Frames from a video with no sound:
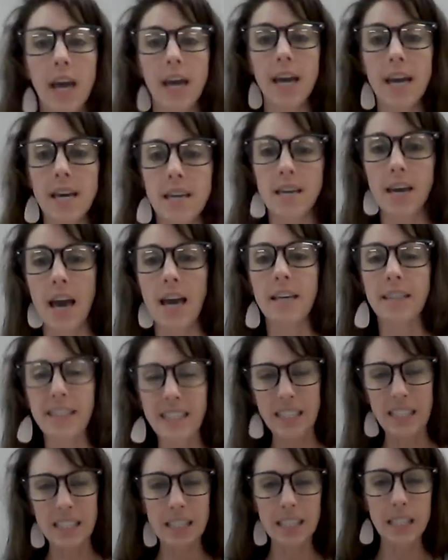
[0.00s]
a
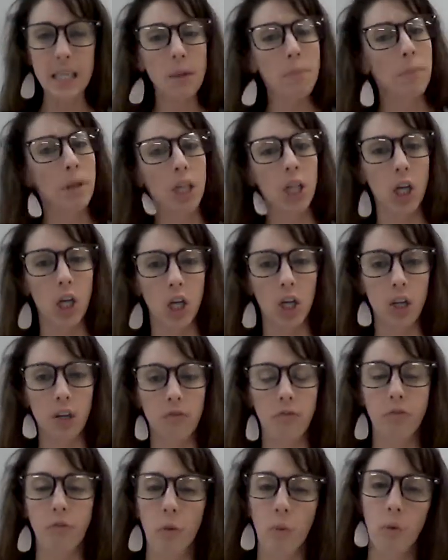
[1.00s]
similar
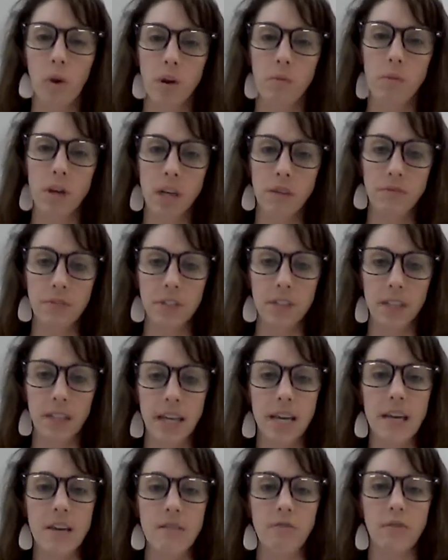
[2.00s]
form of
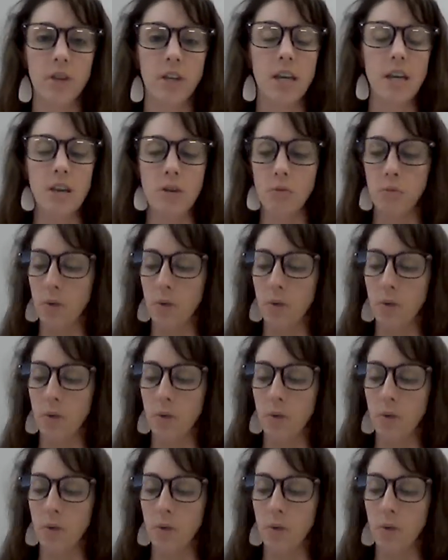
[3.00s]
slavery,